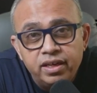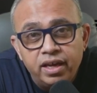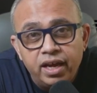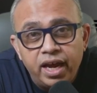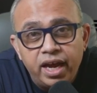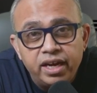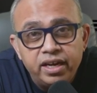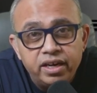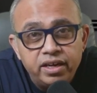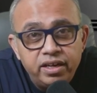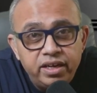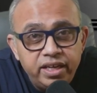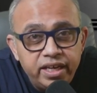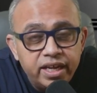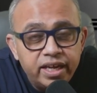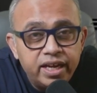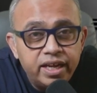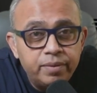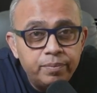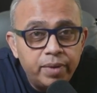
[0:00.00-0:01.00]
and a
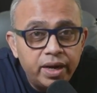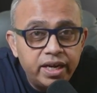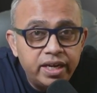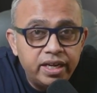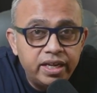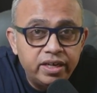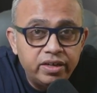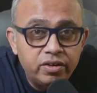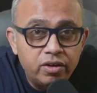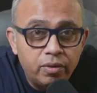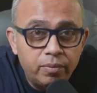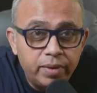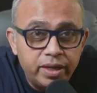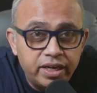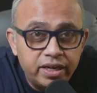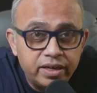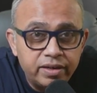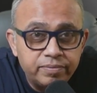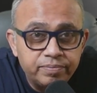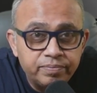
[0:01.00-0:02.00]
DNA binding
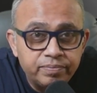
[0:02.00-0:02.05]
domain.